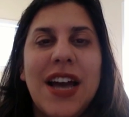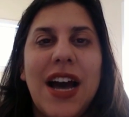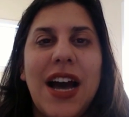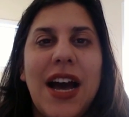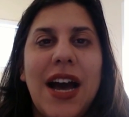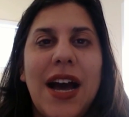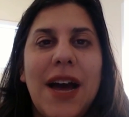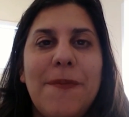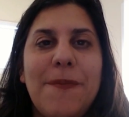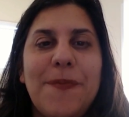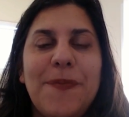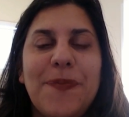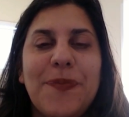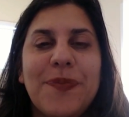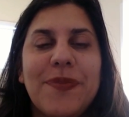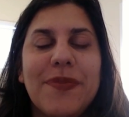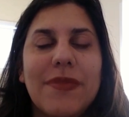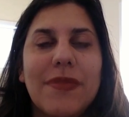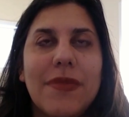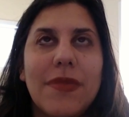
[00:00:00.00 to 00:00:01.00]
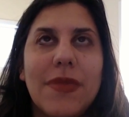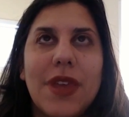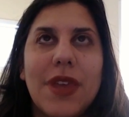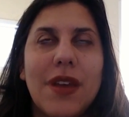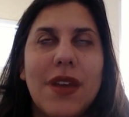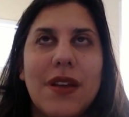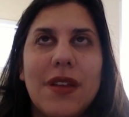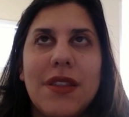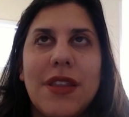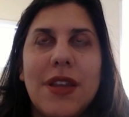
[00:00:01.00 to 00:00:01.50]
um,
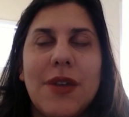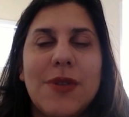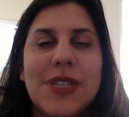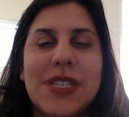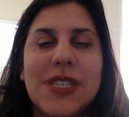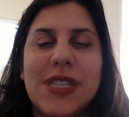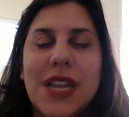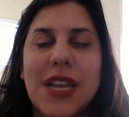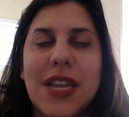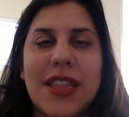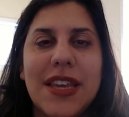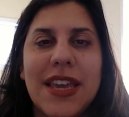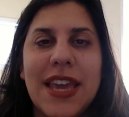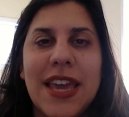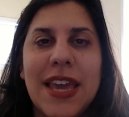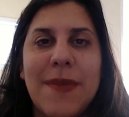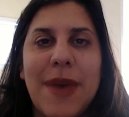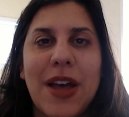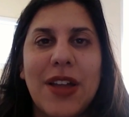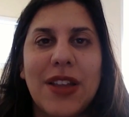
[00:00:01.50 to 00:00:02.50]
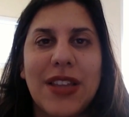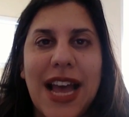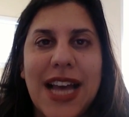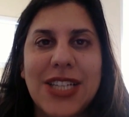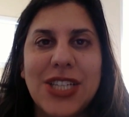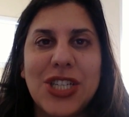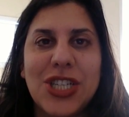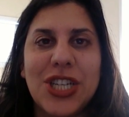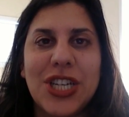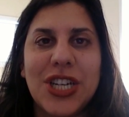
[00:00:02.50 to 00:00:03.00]
there was a study that came out
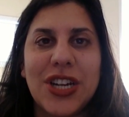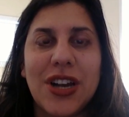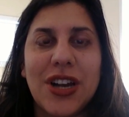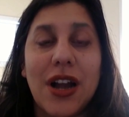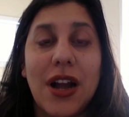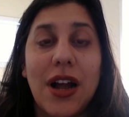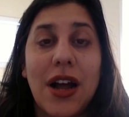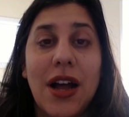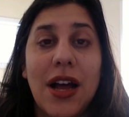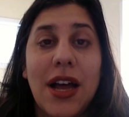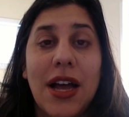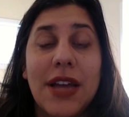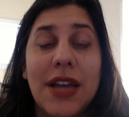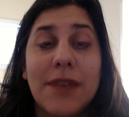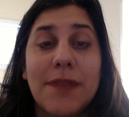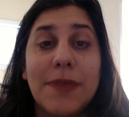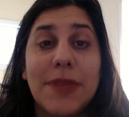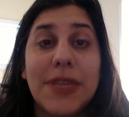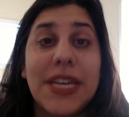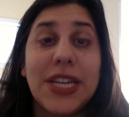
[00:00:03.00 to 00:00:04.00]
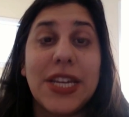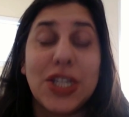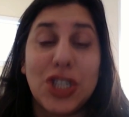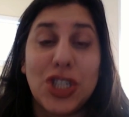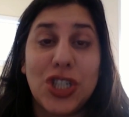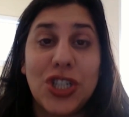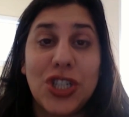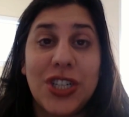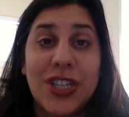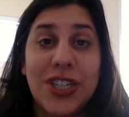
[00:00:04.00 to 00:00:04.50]
last year on
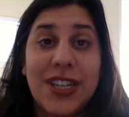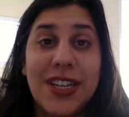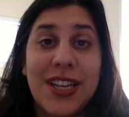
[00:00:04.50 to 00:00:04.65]
bleach